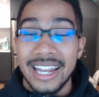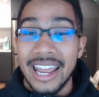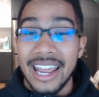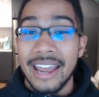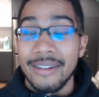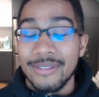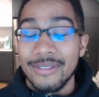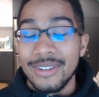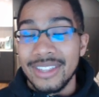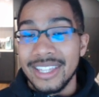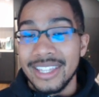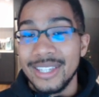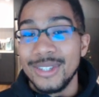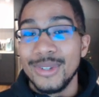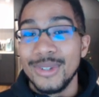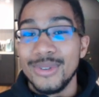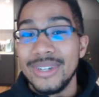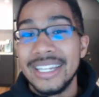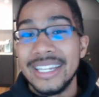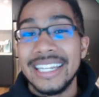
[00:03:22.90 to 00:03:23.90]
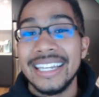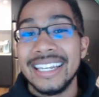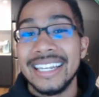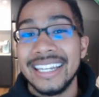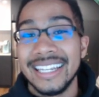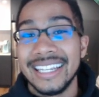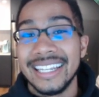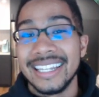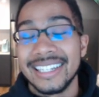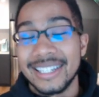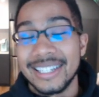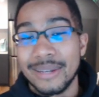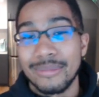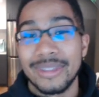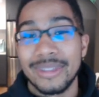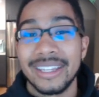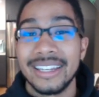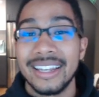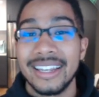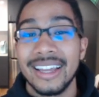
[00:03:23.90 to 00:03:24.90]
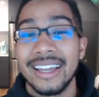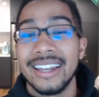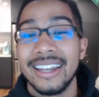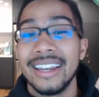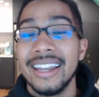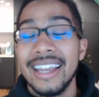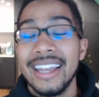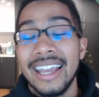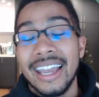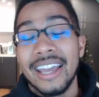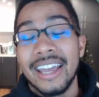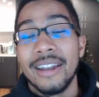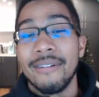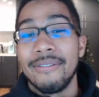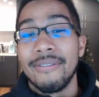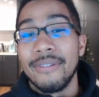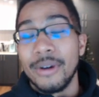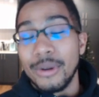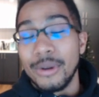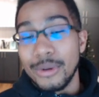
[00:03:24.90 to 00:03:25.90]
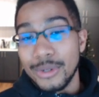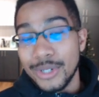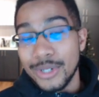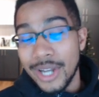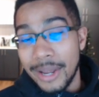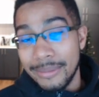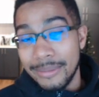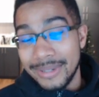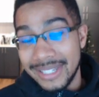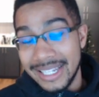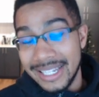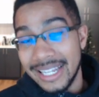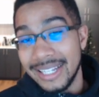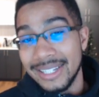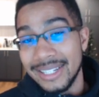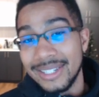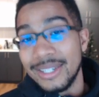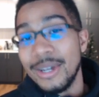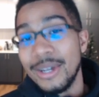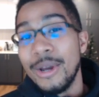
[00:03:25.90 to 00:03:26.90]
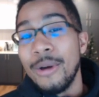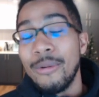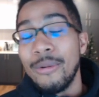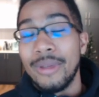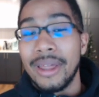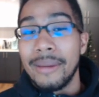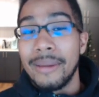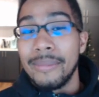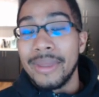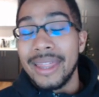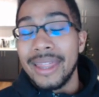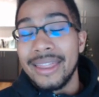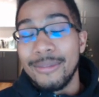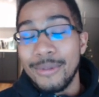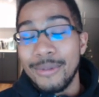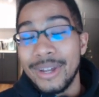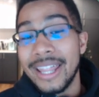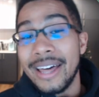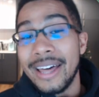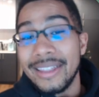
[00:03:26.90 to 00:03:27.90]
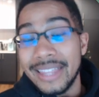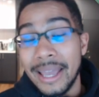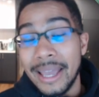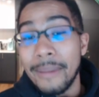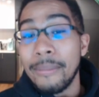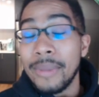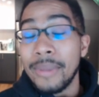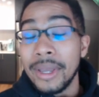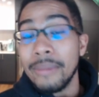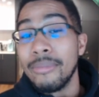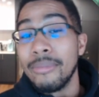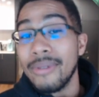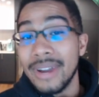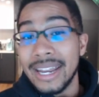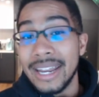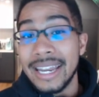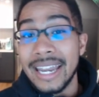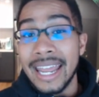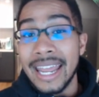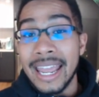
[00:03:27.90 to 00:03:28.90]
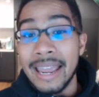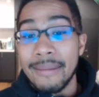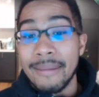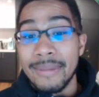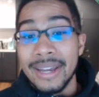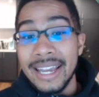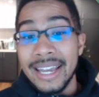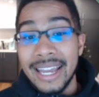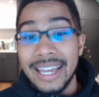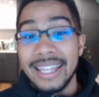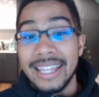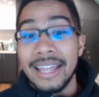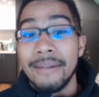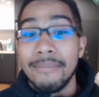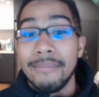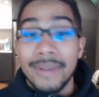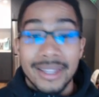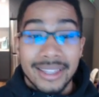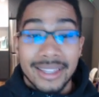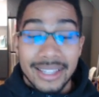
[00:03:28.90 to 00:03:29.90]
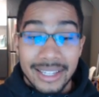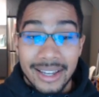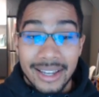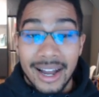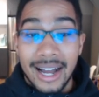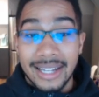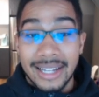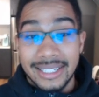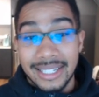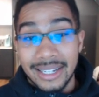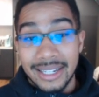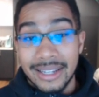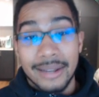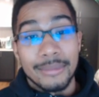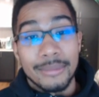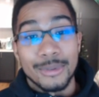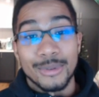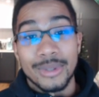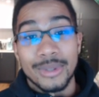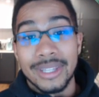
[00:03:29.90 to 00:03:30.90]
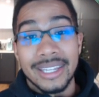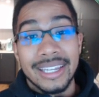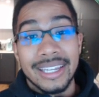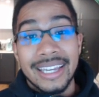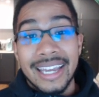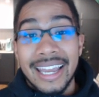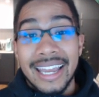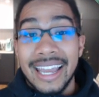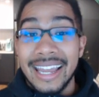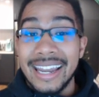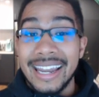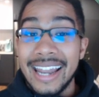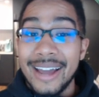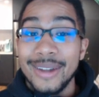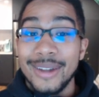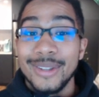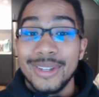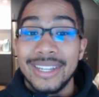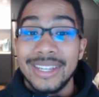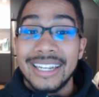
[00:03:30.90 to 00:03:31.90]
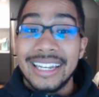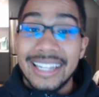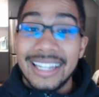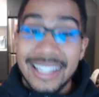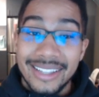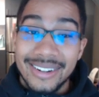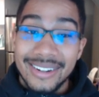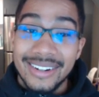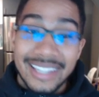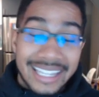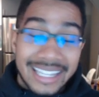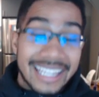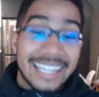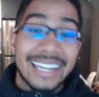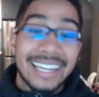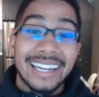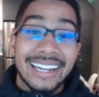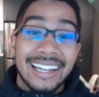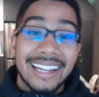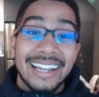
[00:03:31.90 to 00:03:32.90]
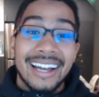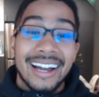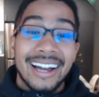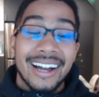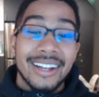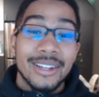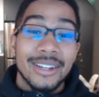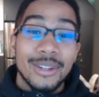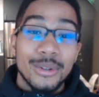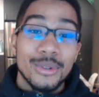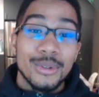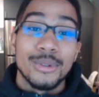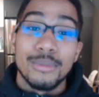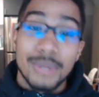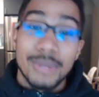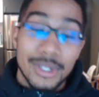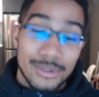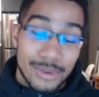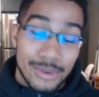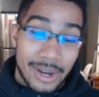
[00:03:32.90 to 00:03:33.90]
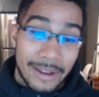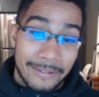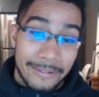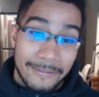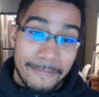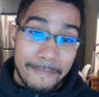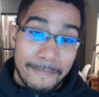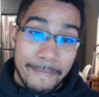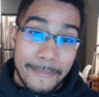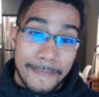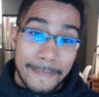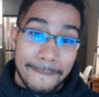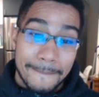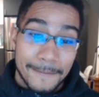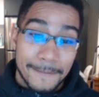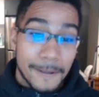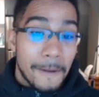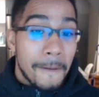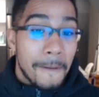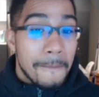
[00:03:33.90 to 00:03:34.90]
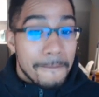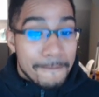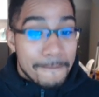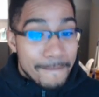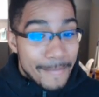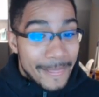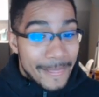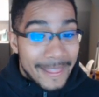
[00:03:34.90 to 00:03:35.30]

and everything you need to get something done in a Photoshop sense without without that big brand name and that monthly cost that comes with it. And now you can literally get it on a USB drive. So